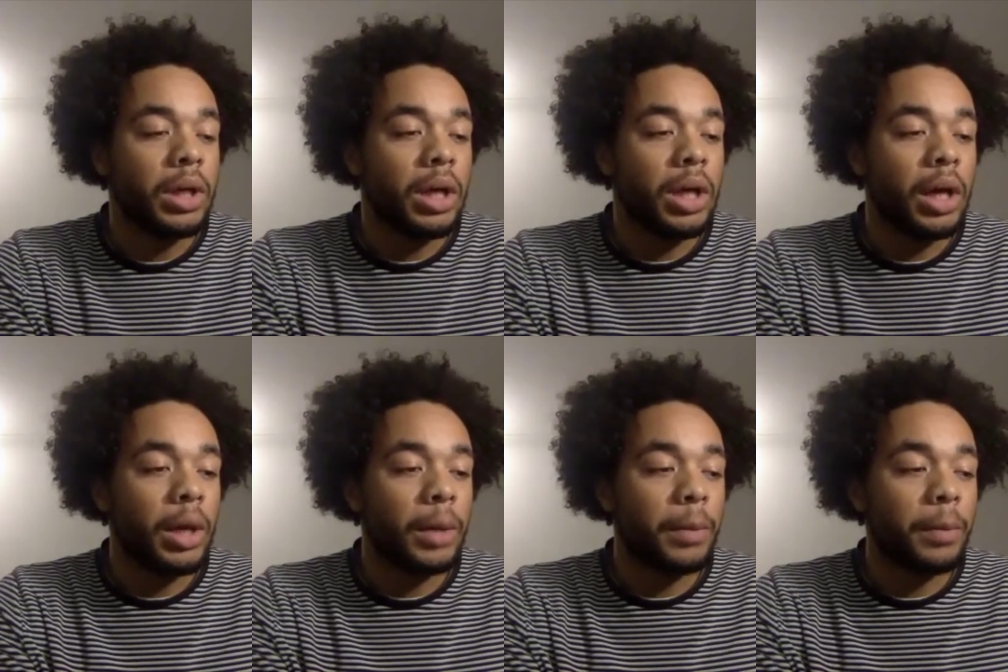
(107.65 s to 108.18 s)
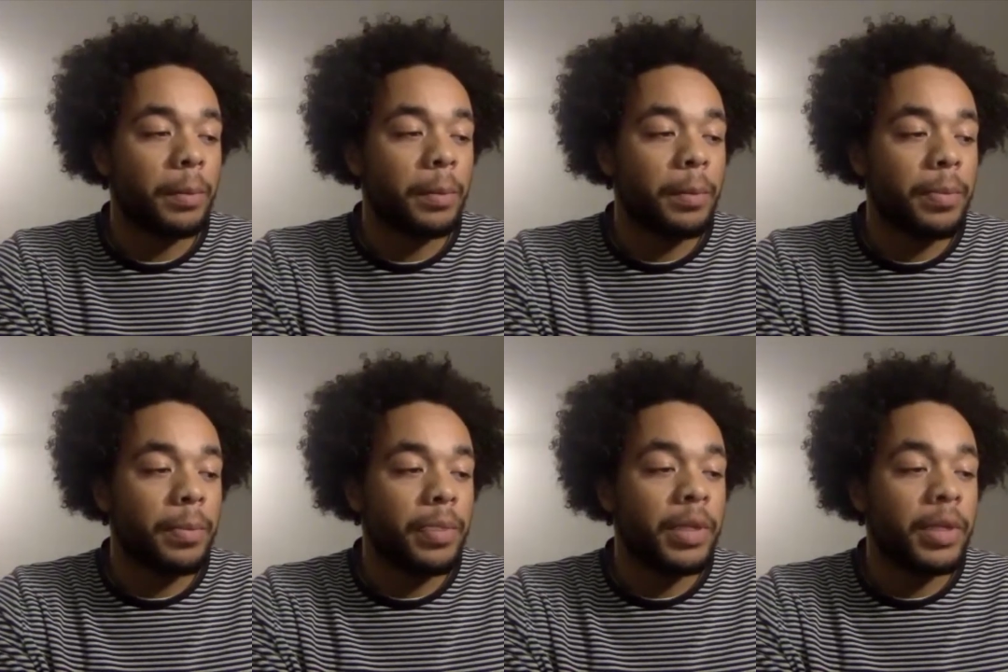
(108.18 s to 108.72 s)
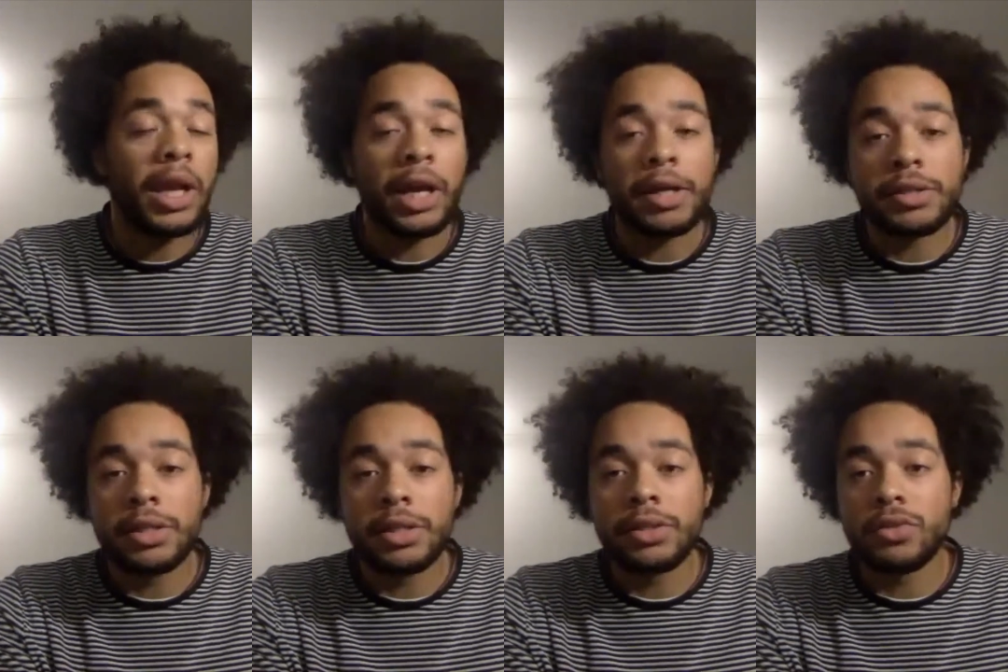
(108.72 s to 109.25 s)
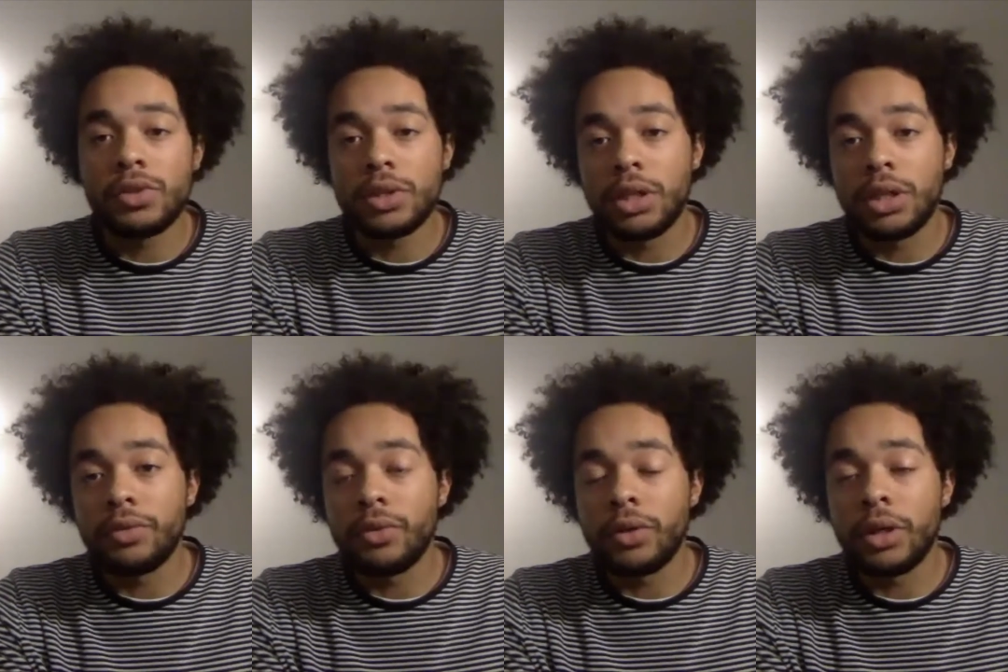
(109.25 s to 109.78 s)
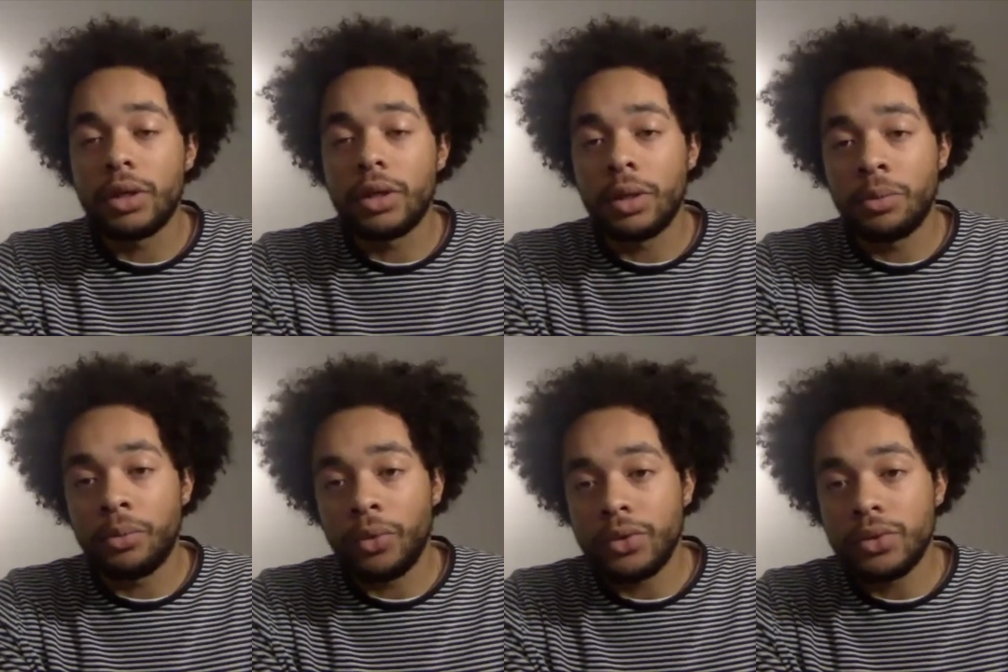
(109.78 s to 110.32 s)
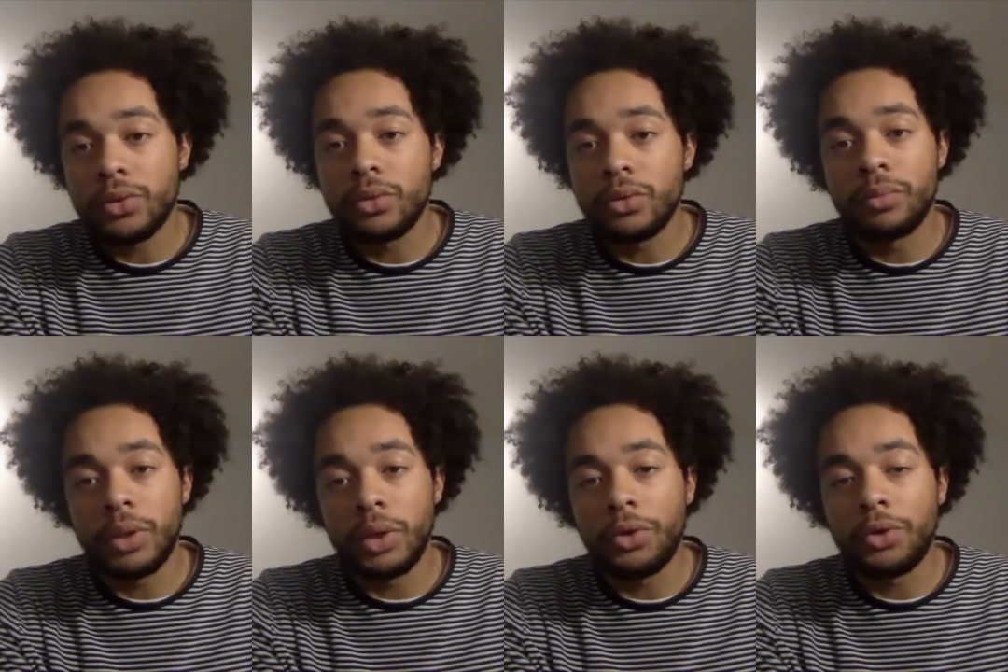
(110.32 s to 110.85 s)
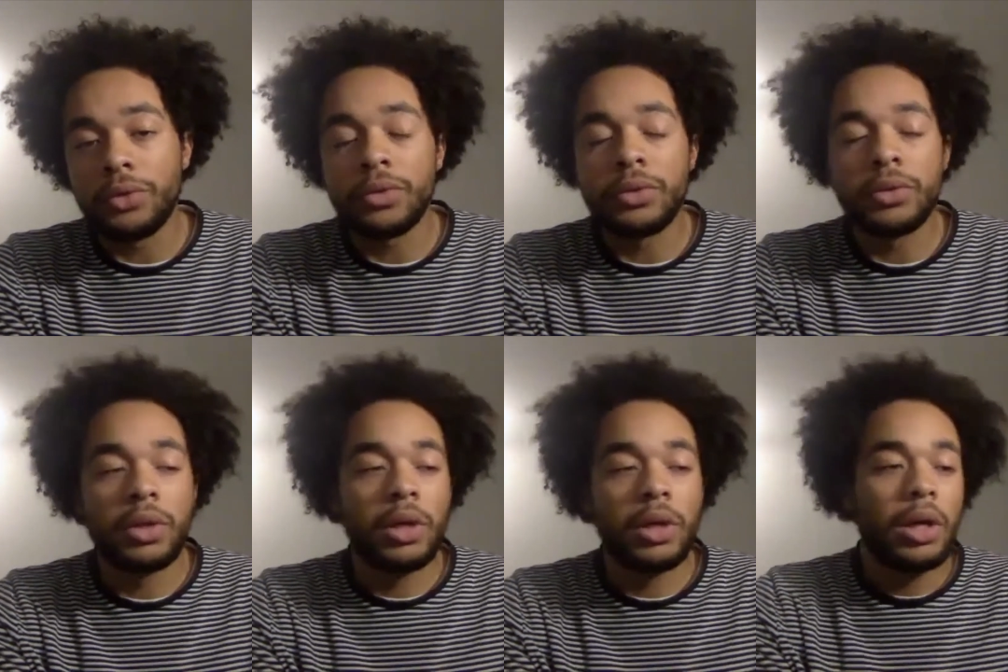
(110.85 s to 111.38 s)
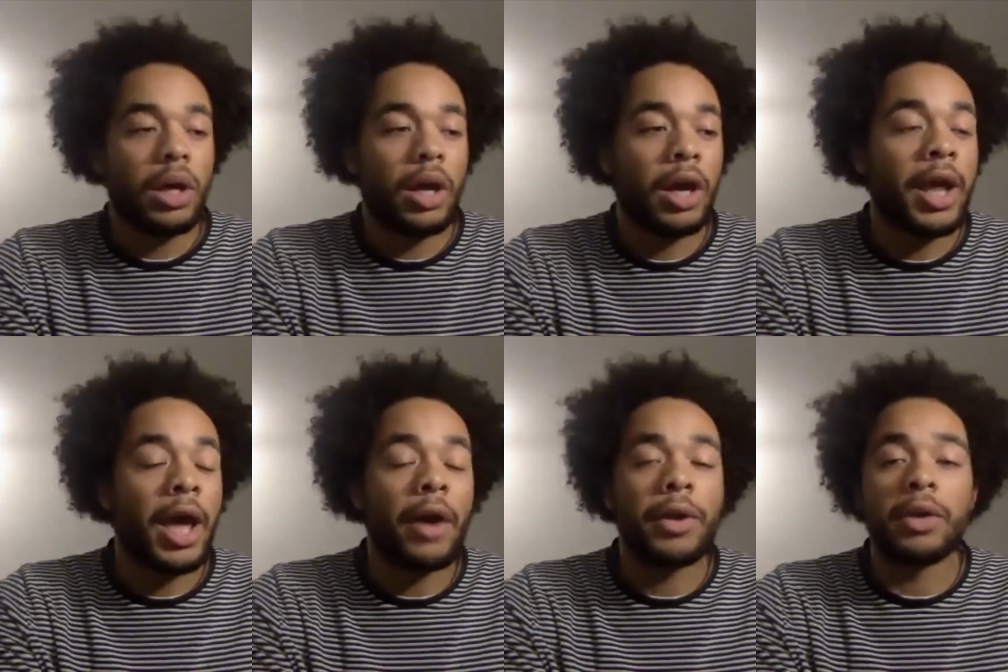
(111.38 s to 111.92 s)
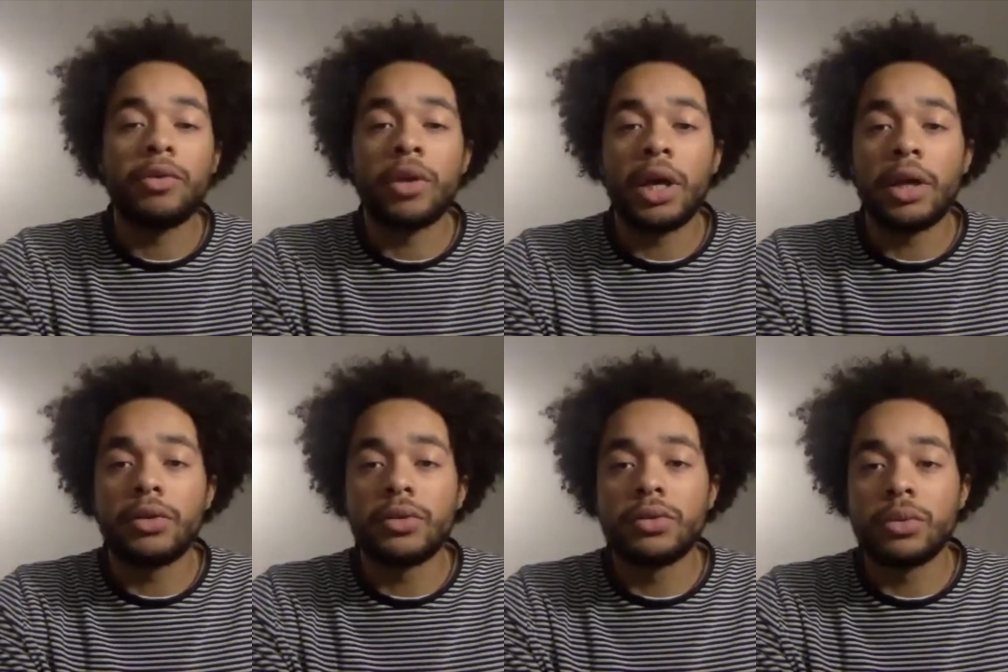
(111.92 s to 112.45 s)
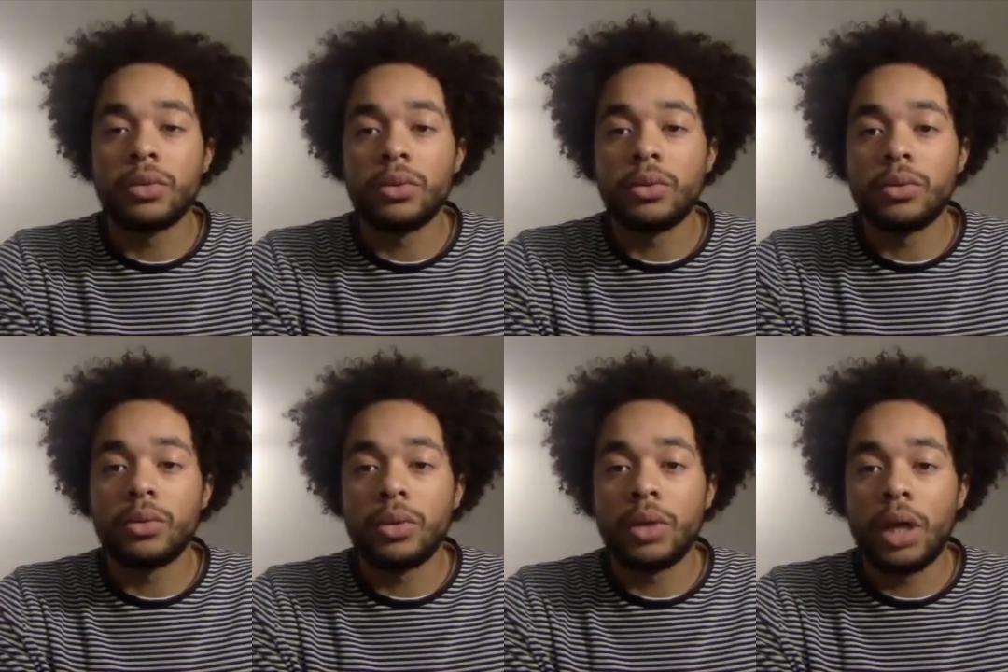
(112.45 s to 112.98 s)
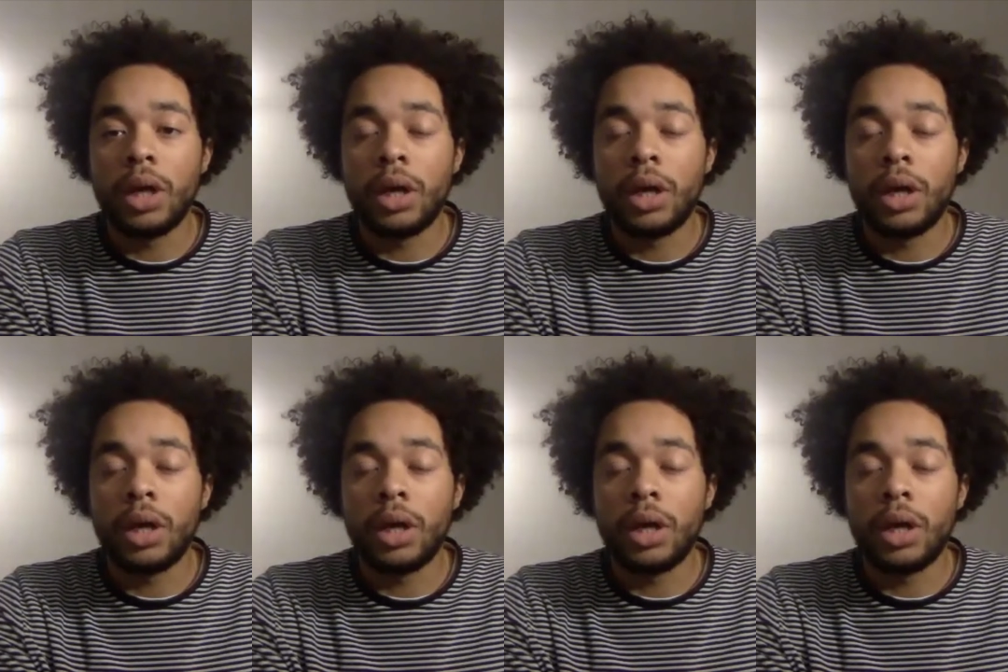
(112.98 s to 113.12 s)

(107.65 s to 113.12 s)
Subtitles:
the legacies of slavery in Bristol and beyond, and how that relates to